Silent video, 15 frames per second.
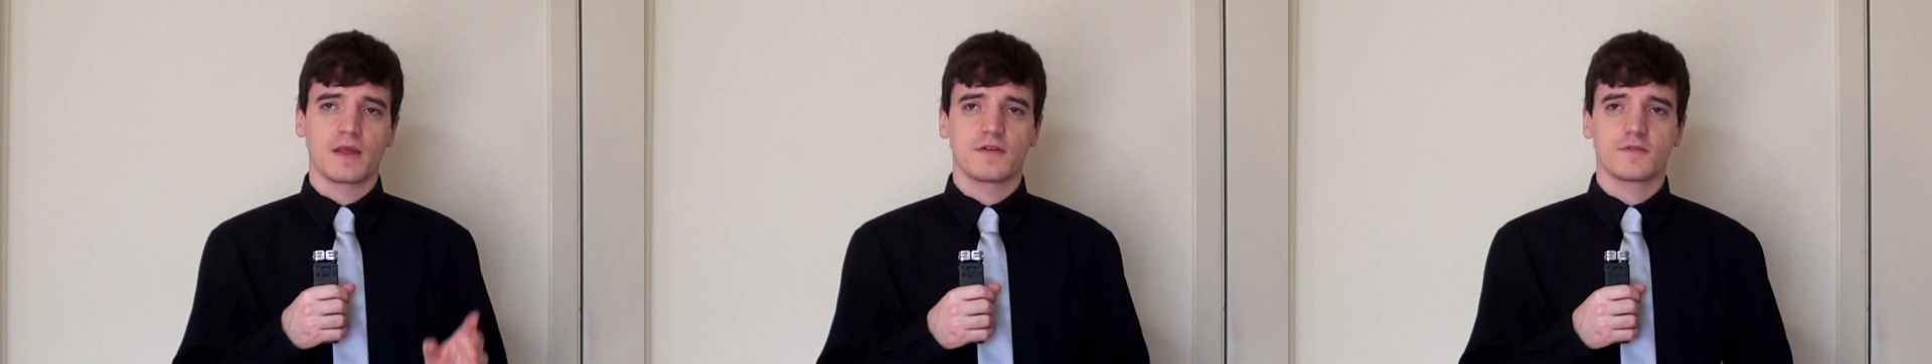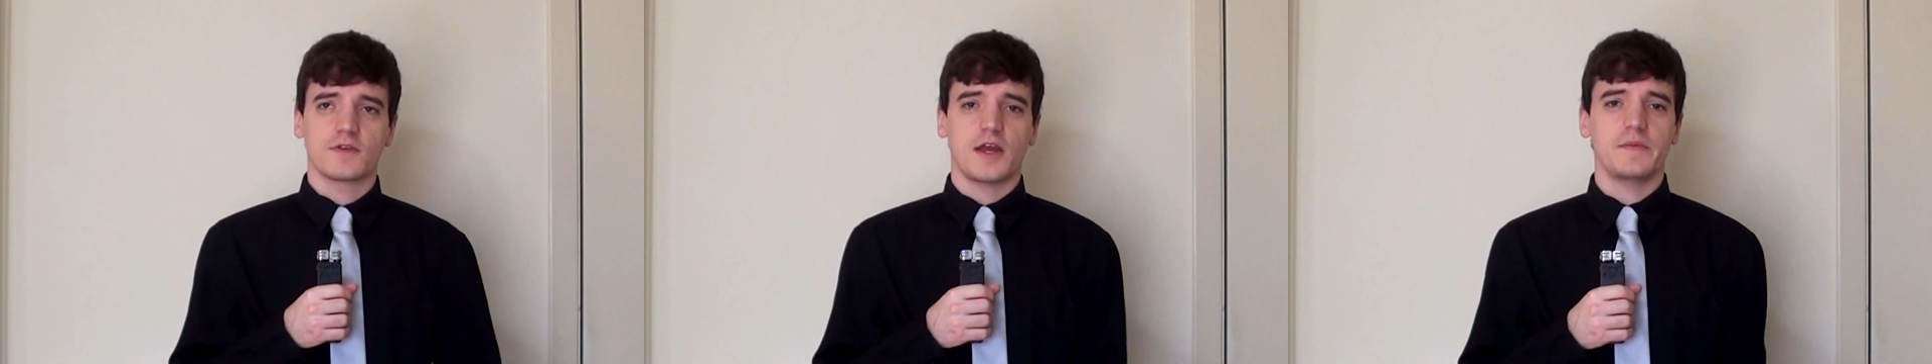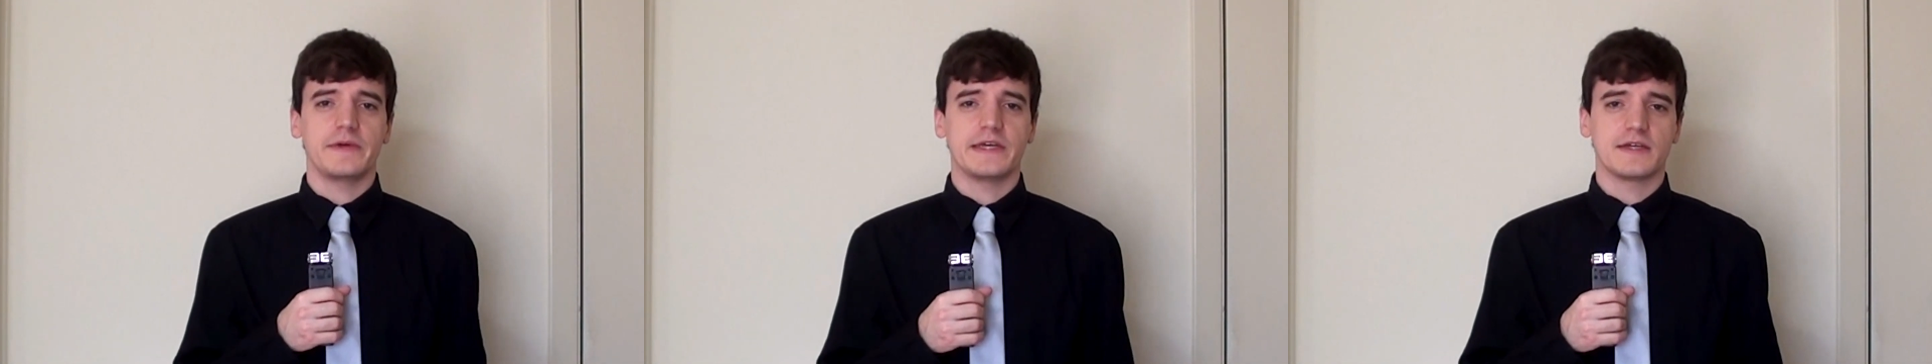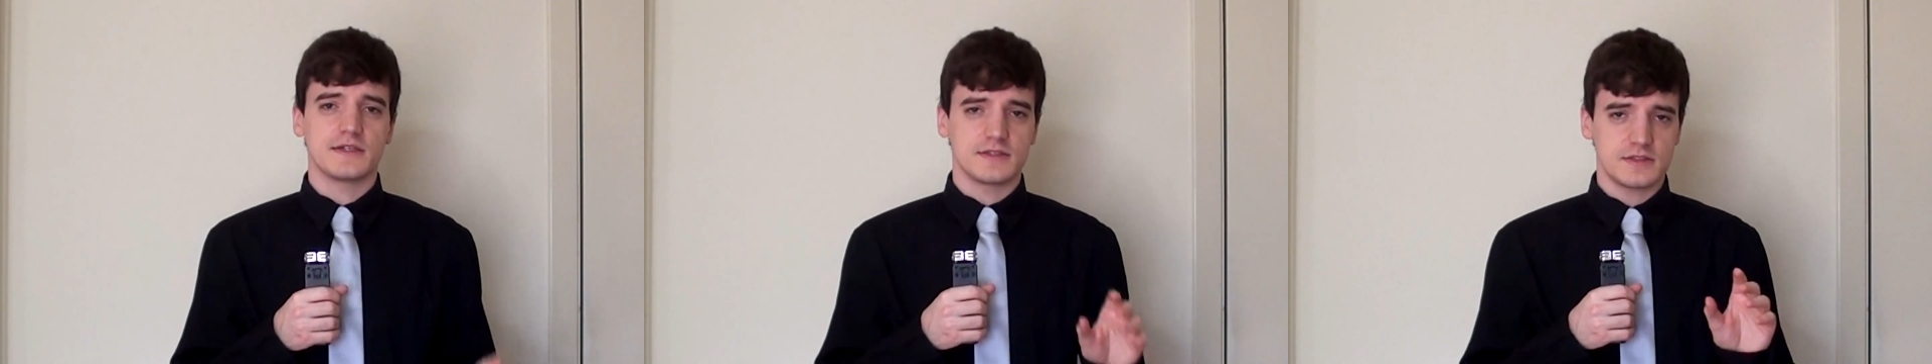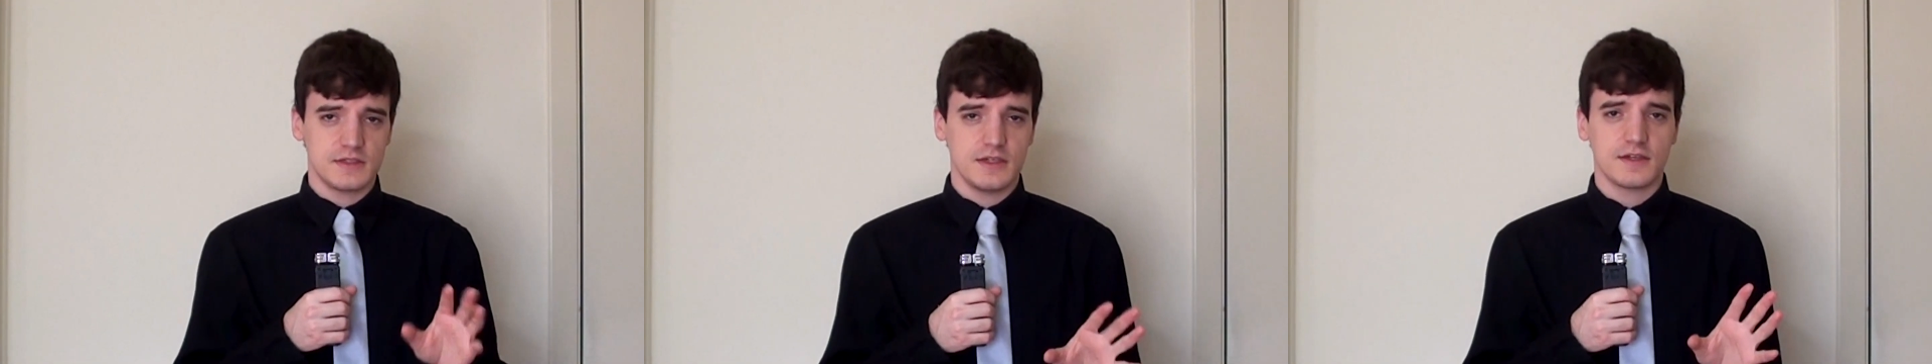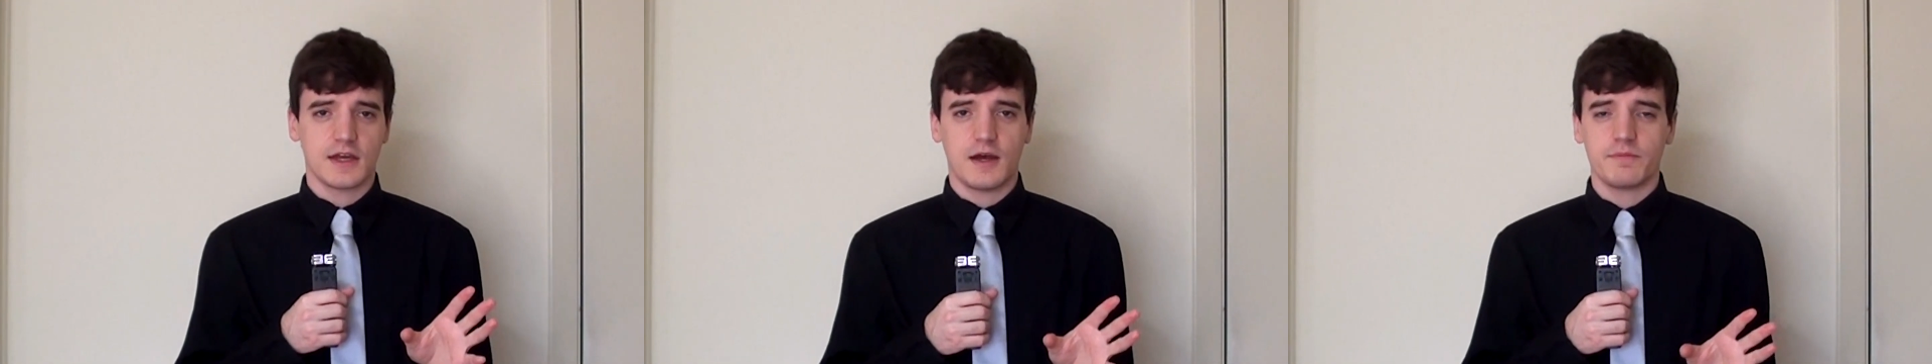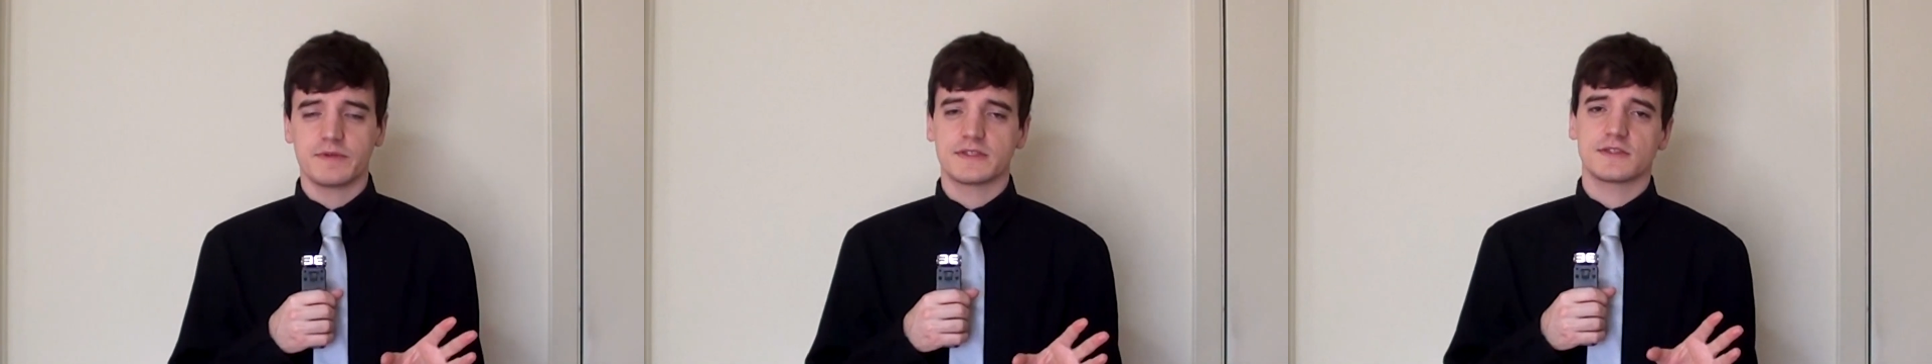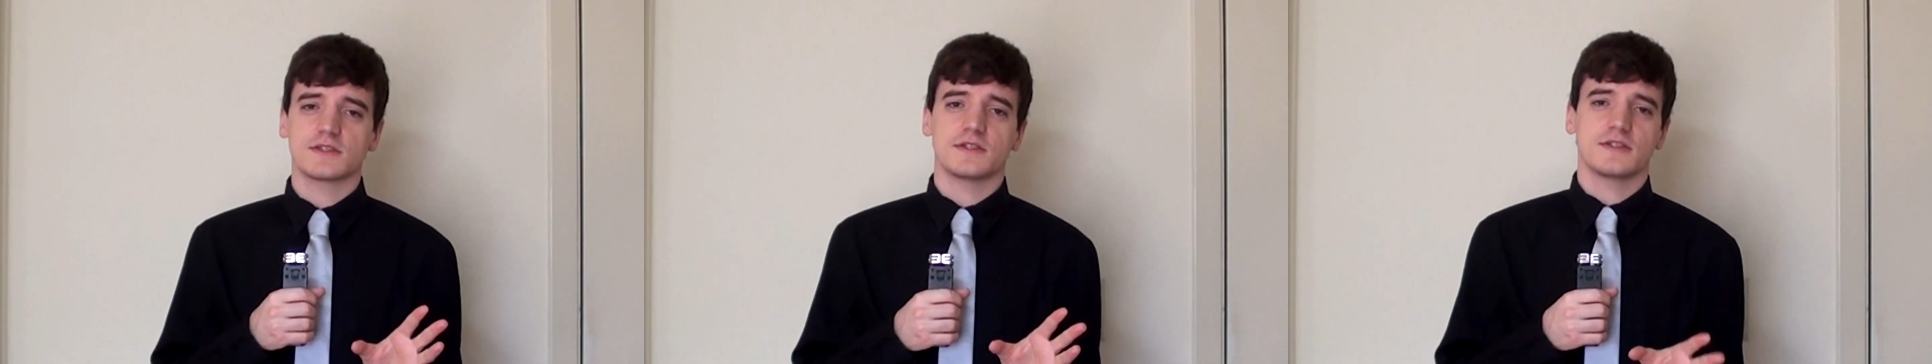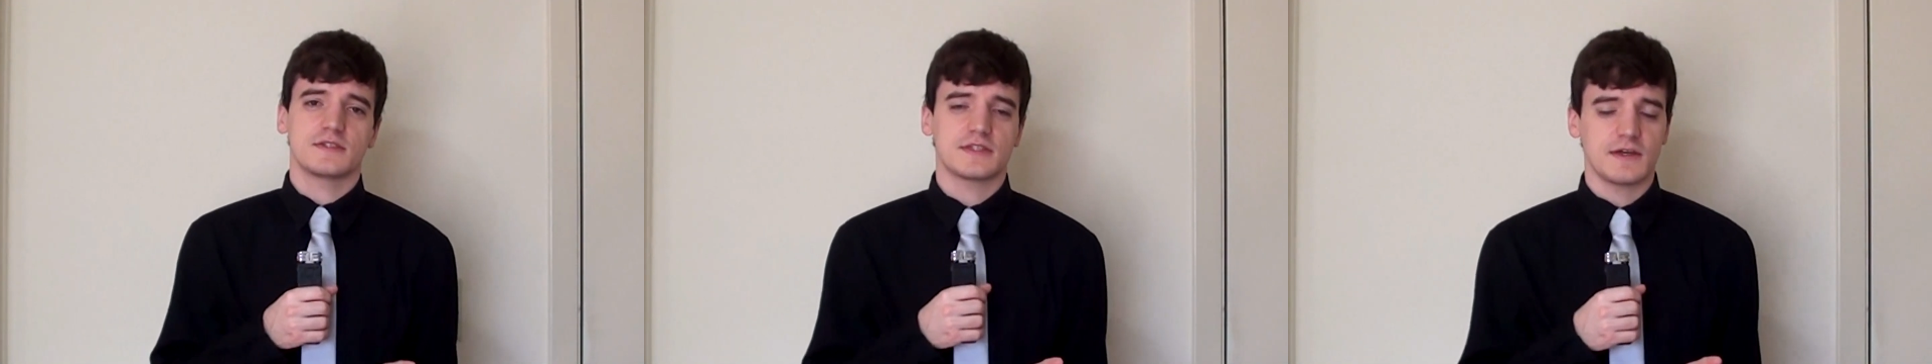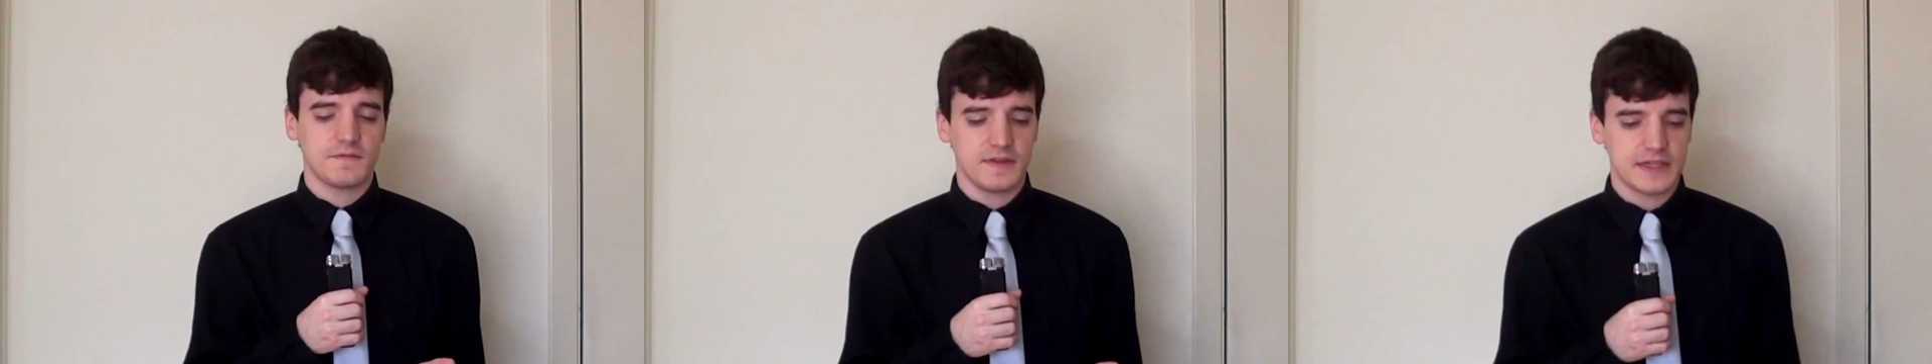framing and scene composition and
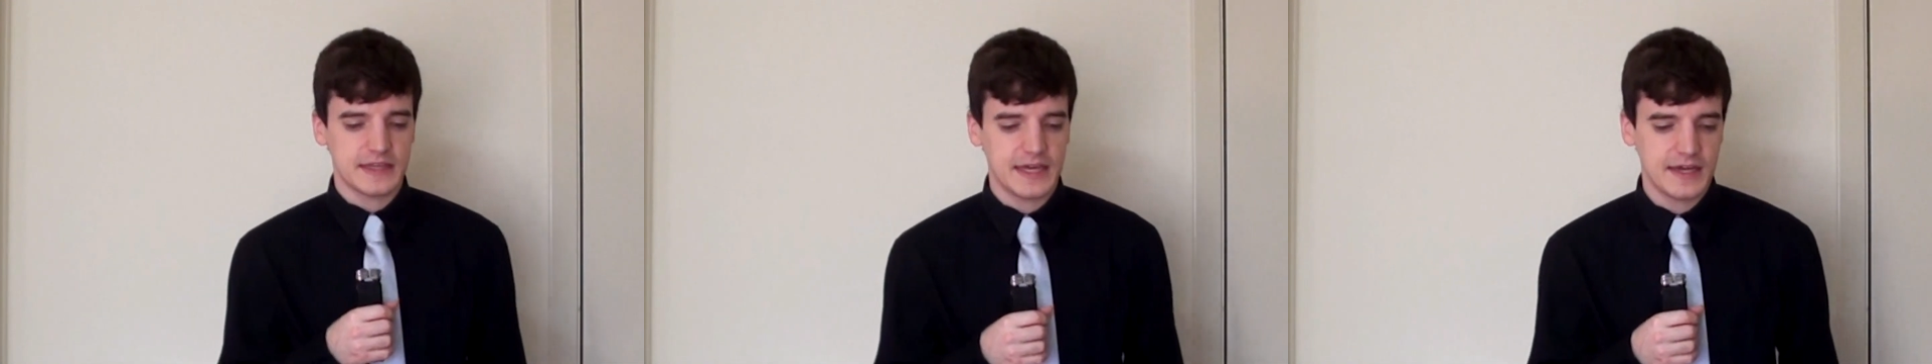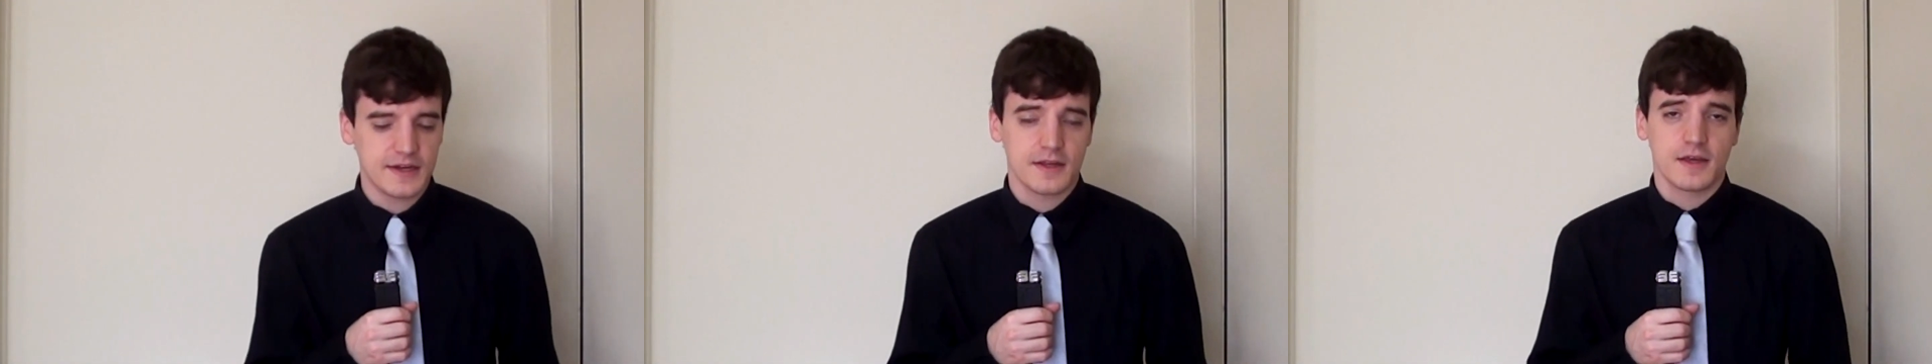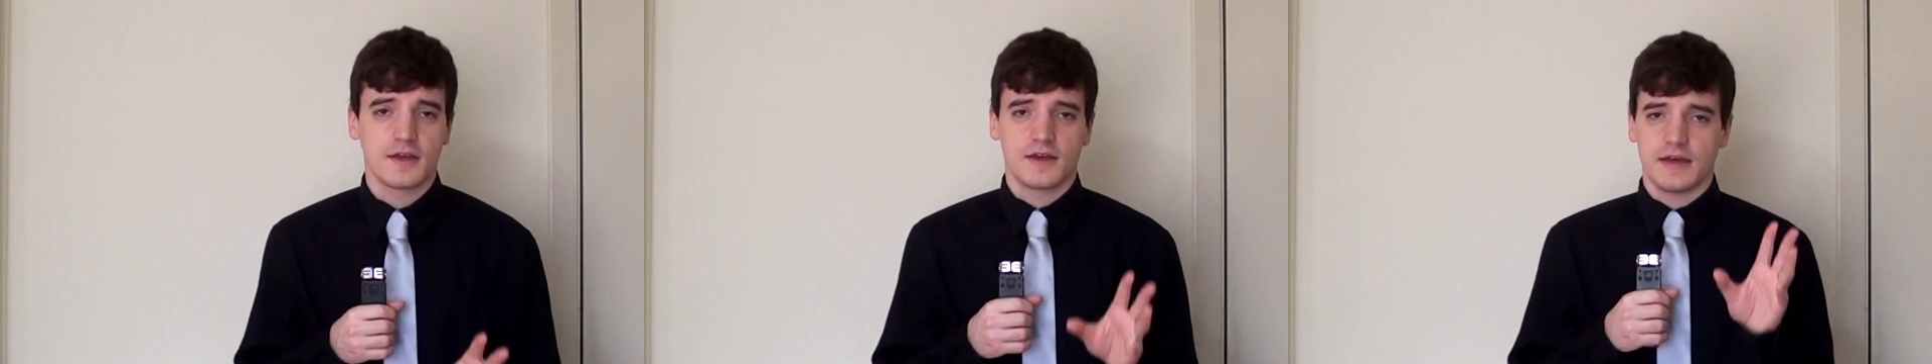stuff like that.